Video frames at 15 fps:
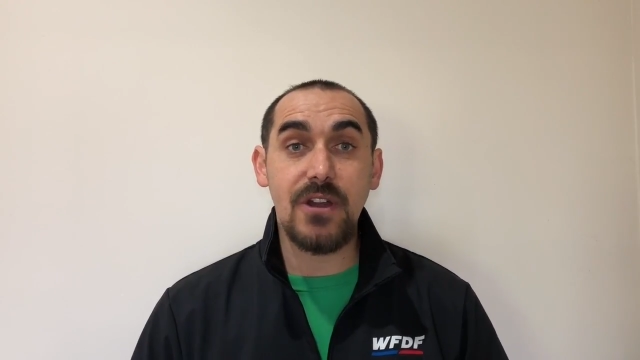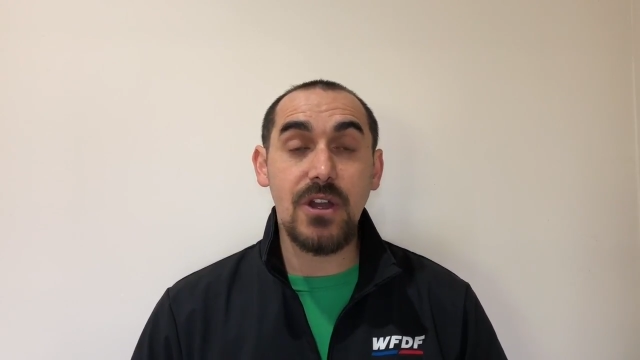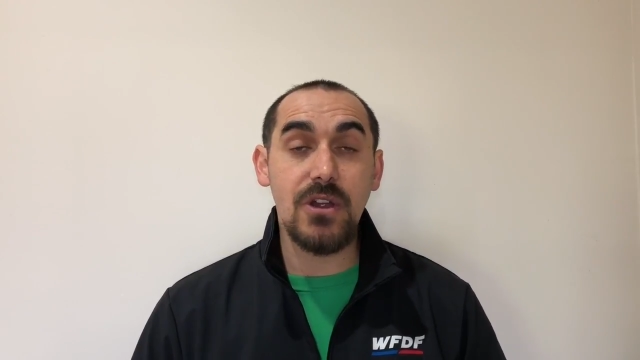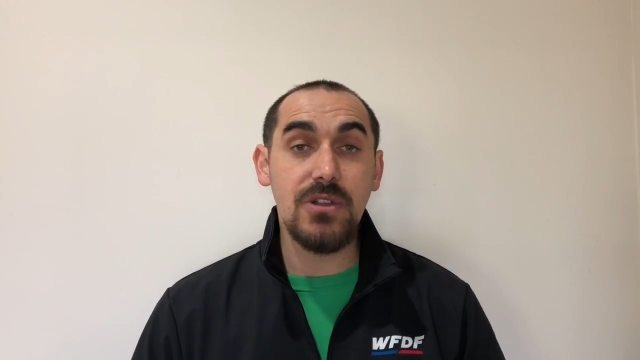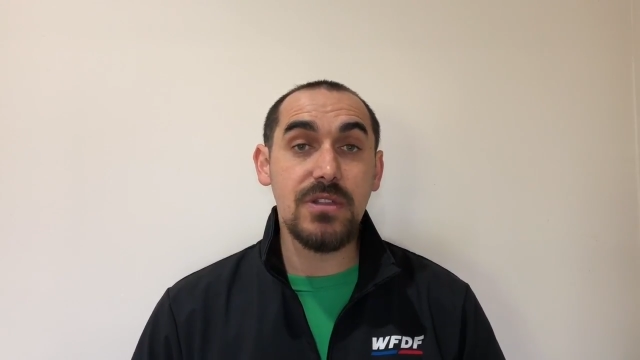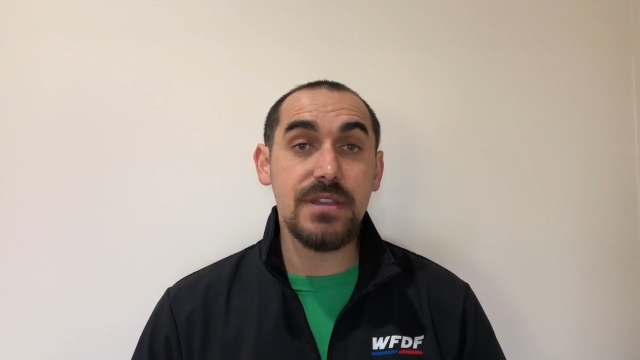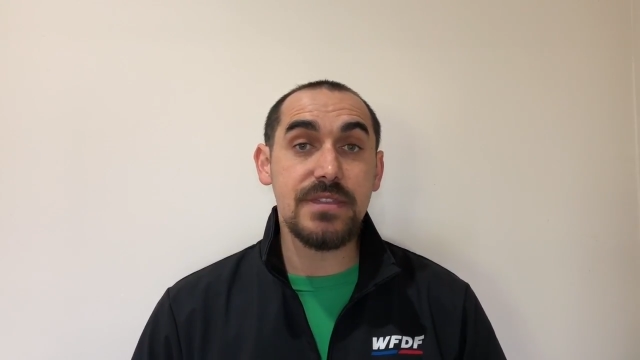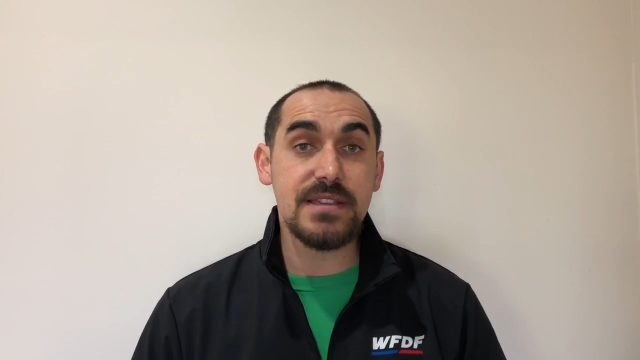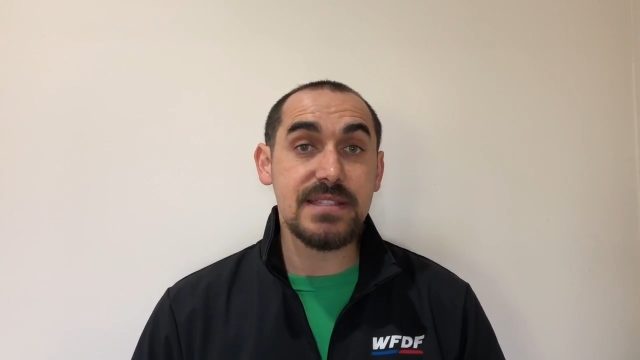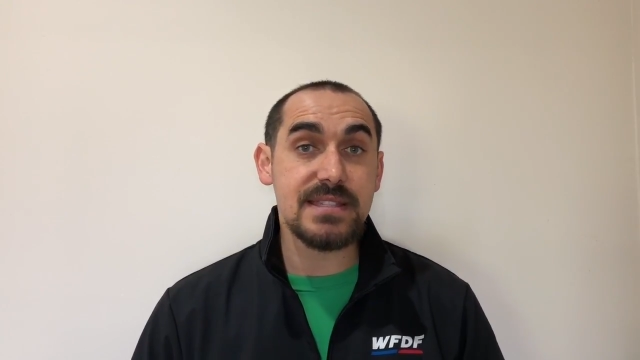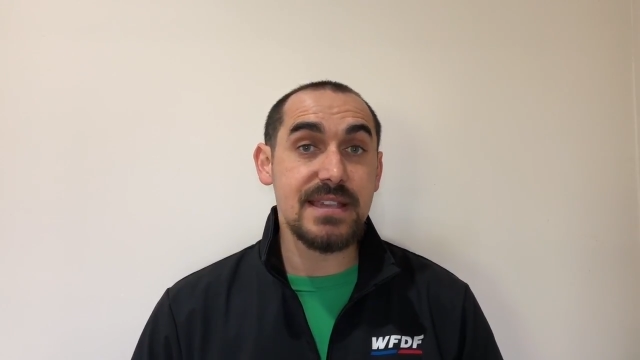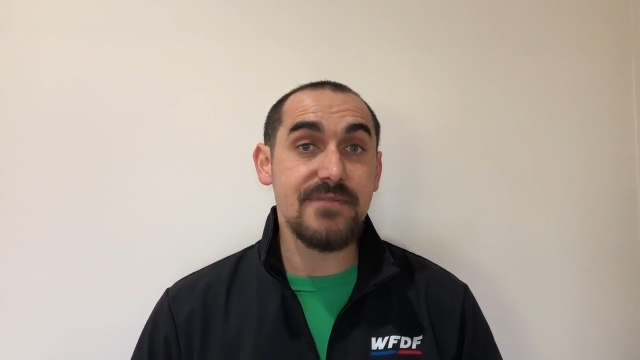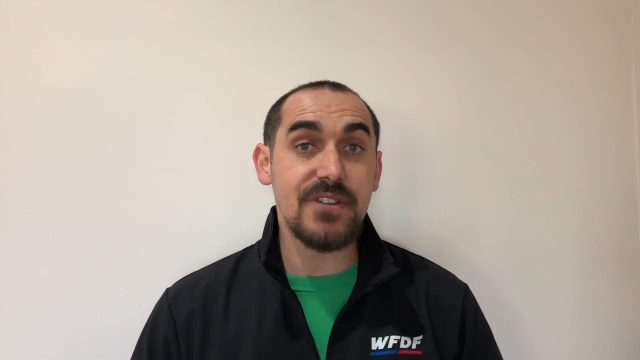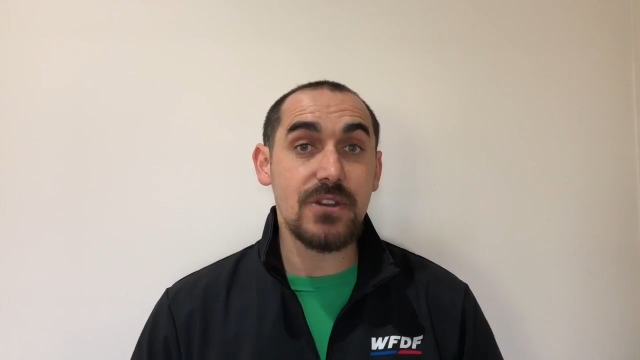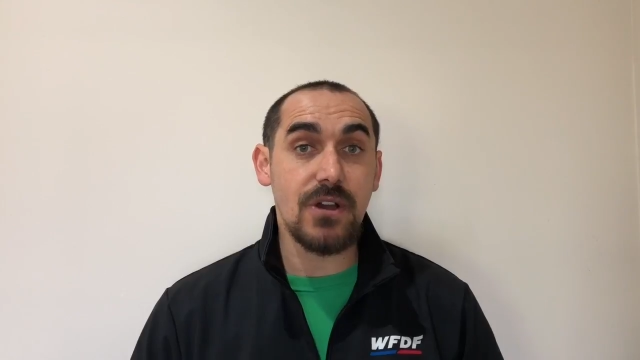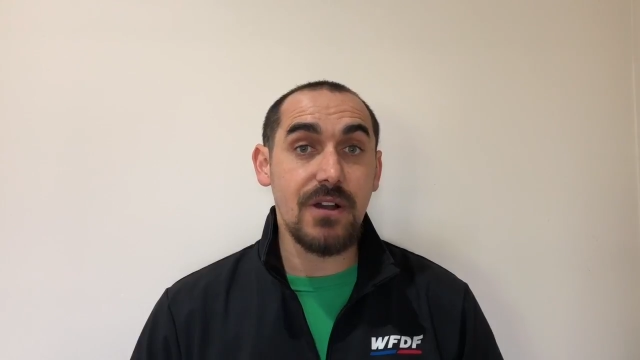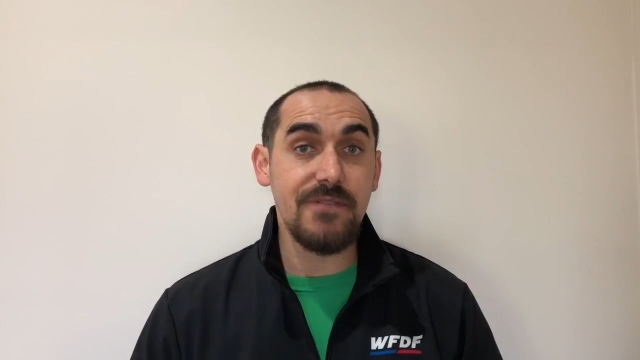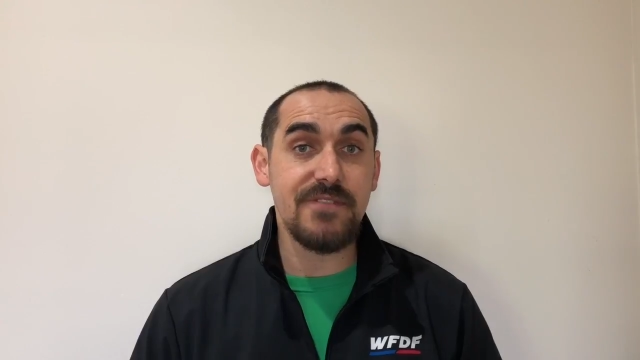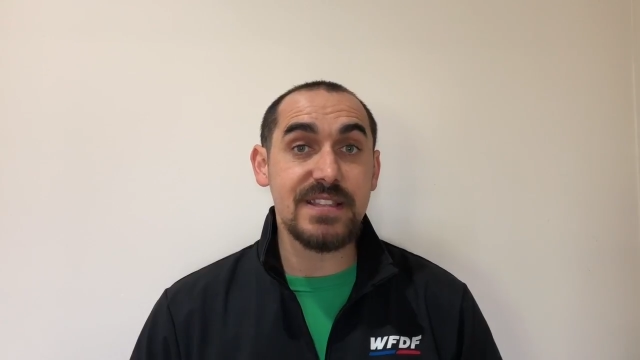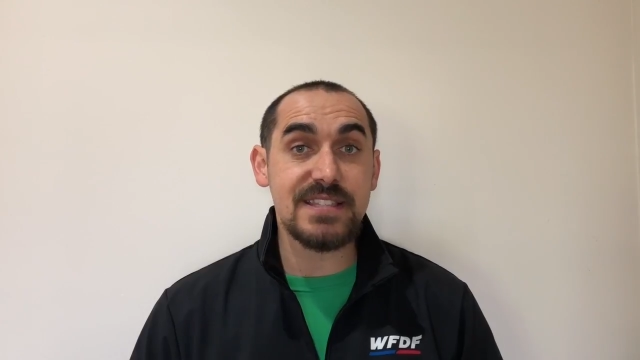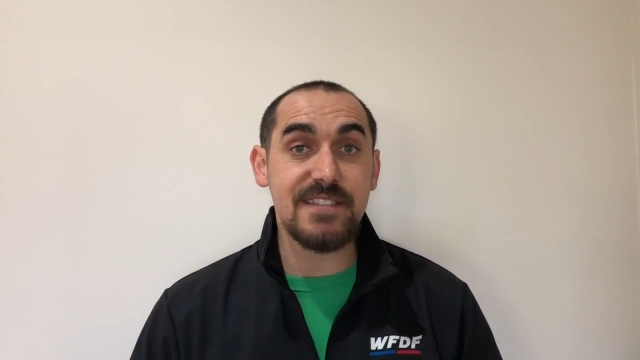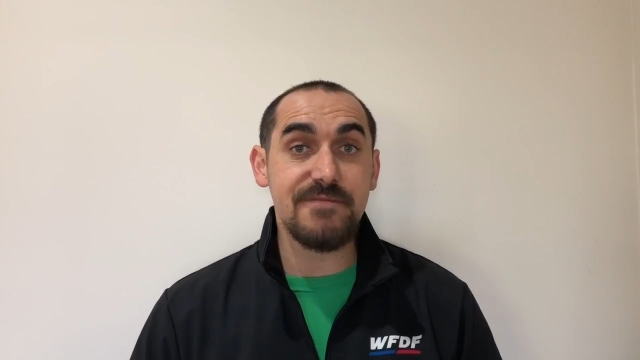only the 7
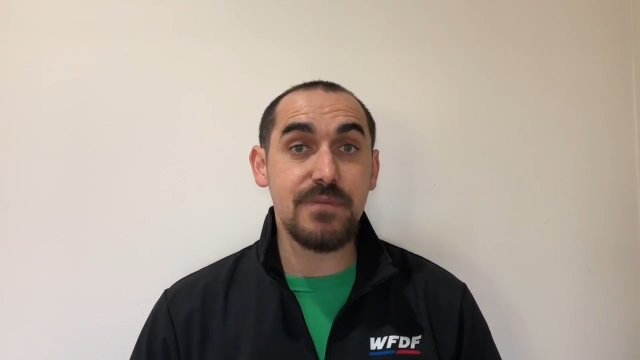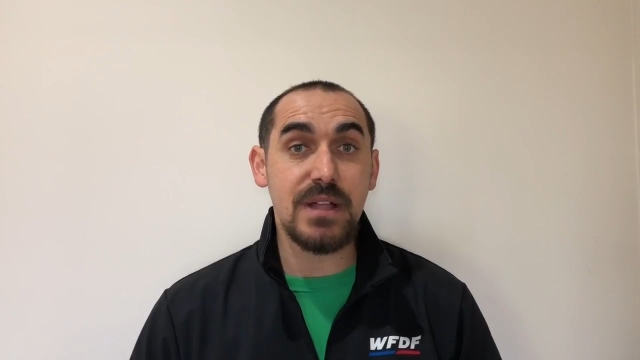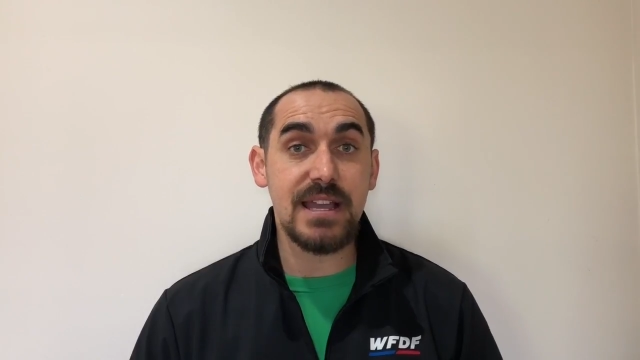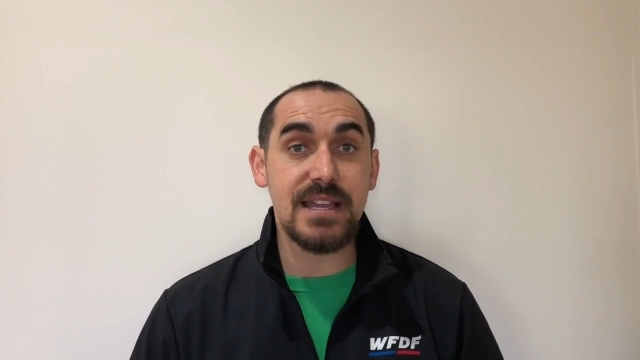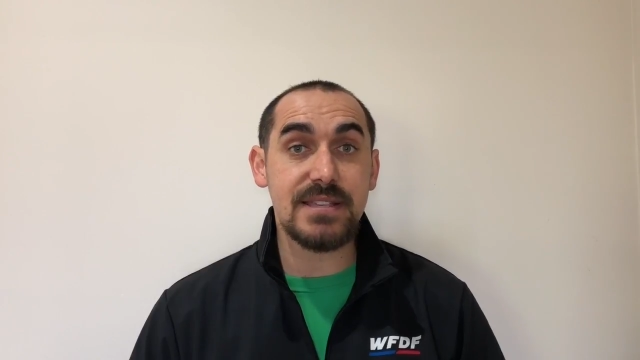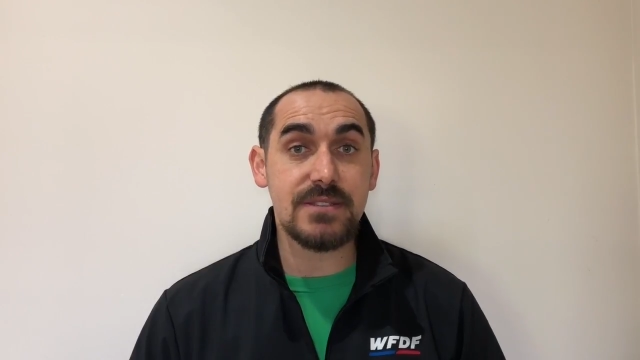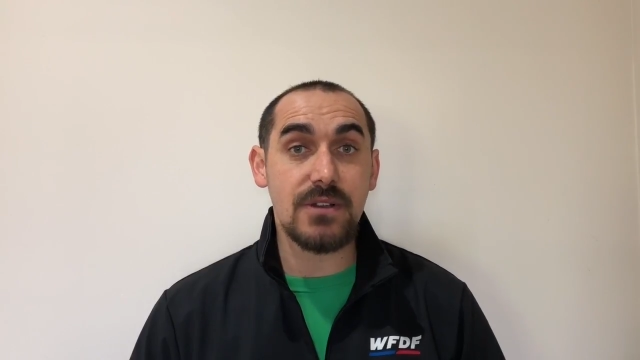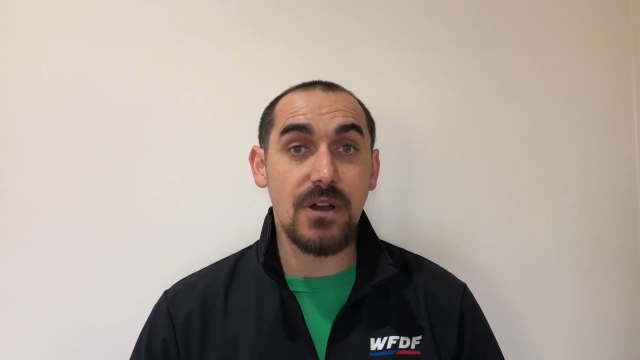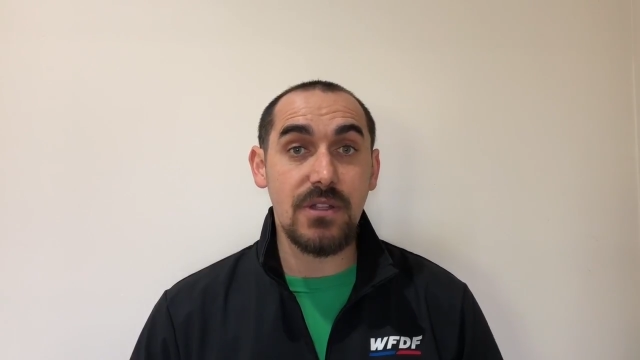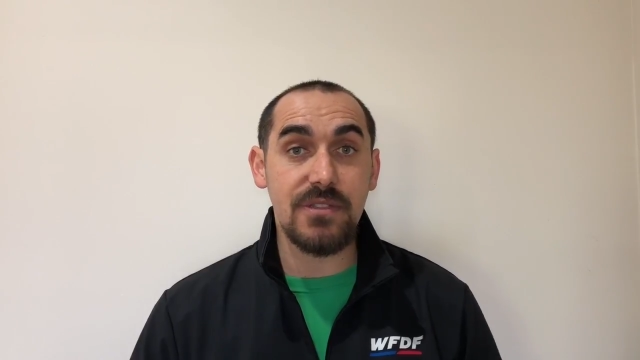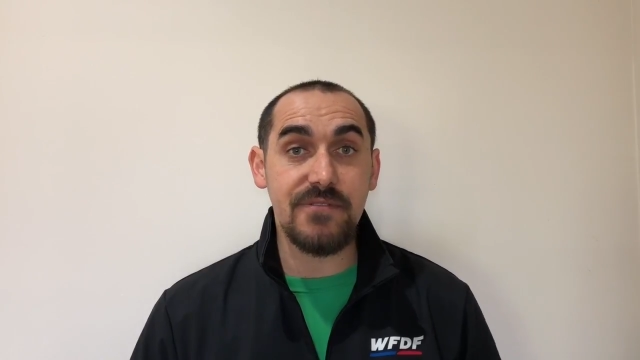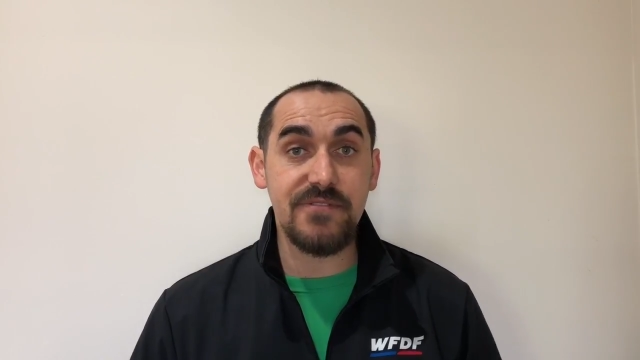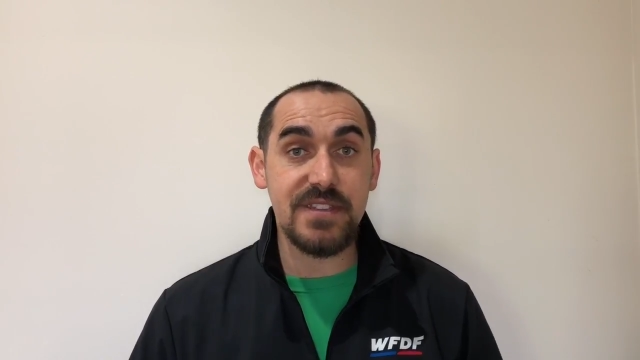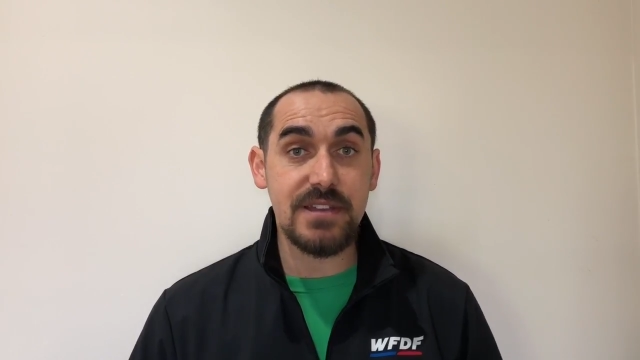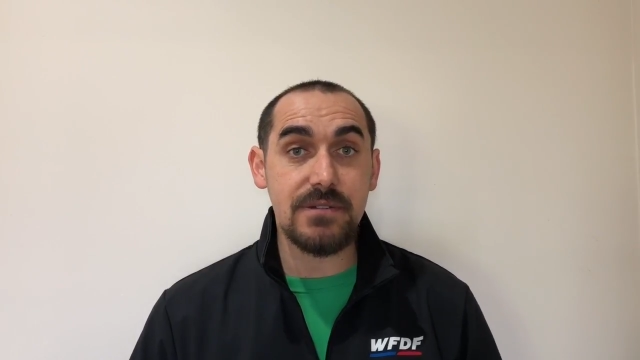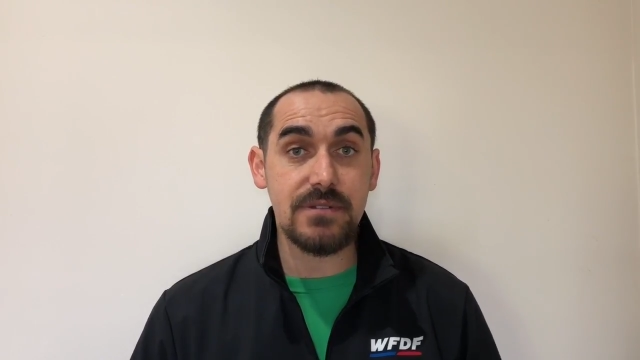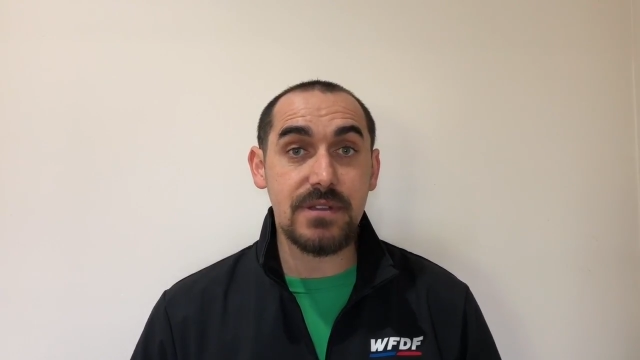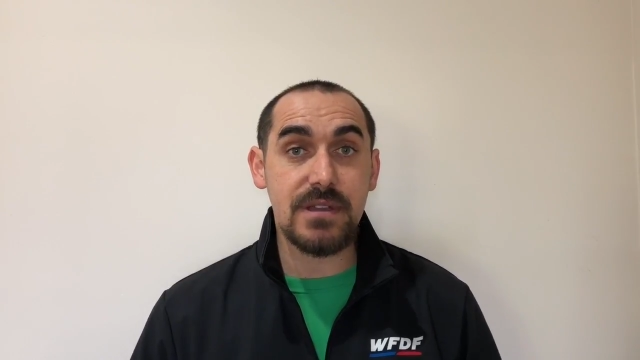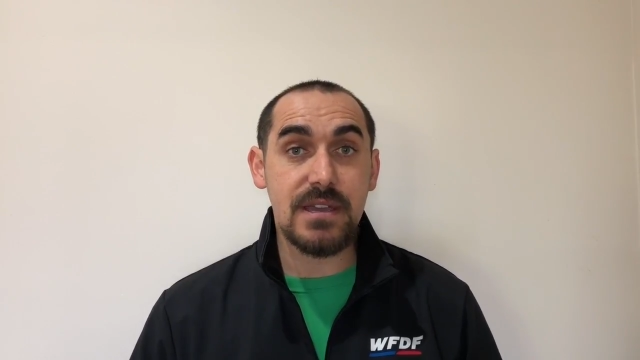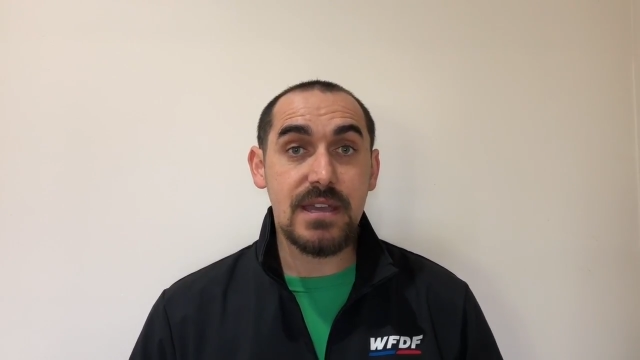offensive players on the field.